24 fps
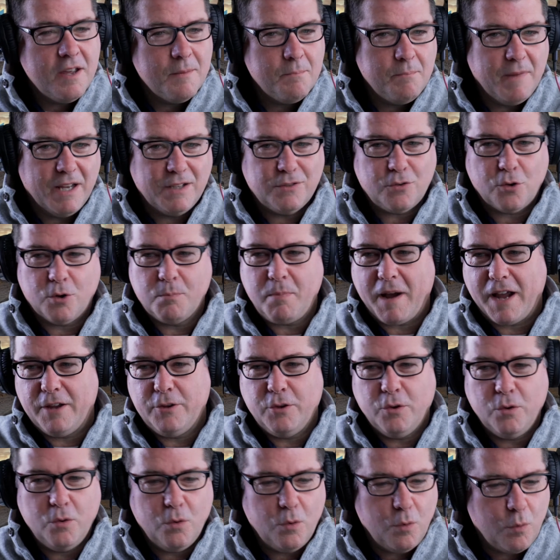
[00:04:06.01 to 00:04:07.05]
mentored by
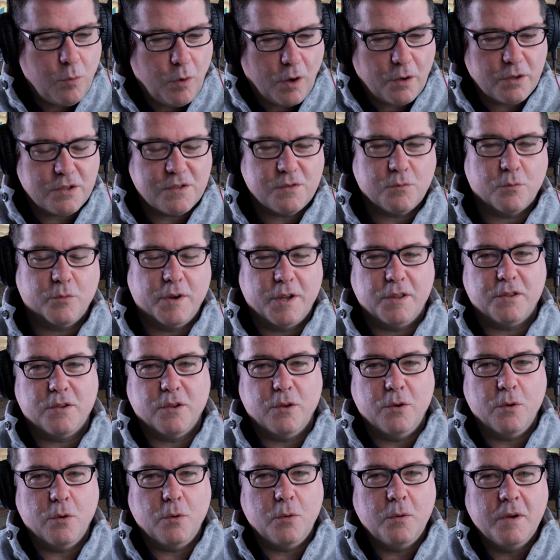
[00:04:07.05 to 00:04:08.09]
you, worked with
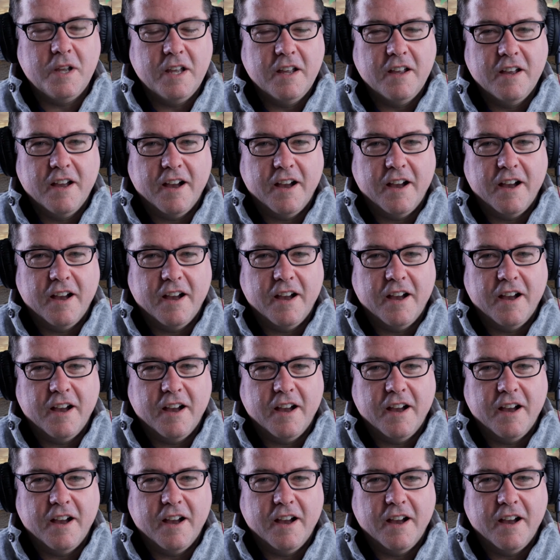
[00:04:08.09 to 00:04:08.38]
you,